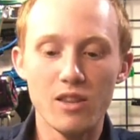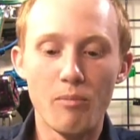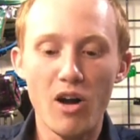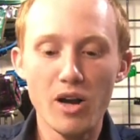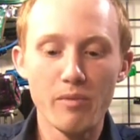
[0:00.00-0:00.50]
the
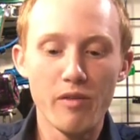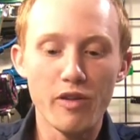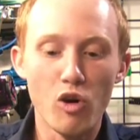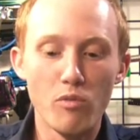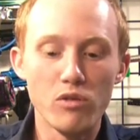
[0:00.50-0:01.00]
bottom of
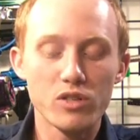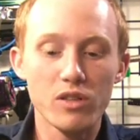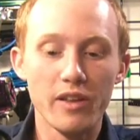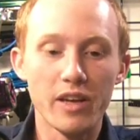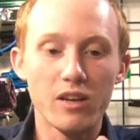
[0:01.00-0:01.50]
it almost
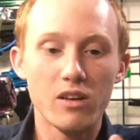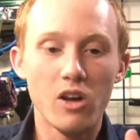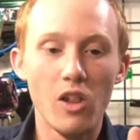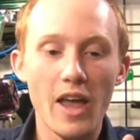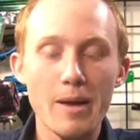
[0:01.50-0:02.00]
like
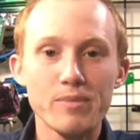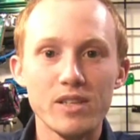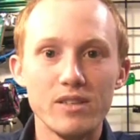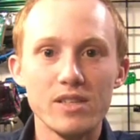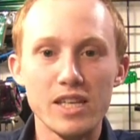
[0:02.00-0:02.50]
collapses